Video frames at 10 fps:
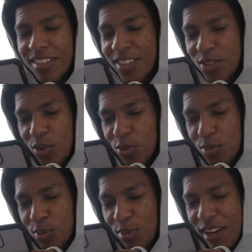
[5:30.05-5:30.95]
Such an
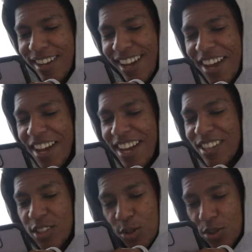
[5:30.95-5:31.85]
old movie.
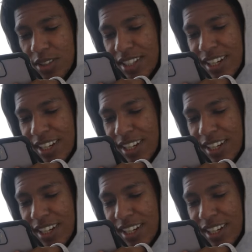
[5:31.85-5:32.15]
The Social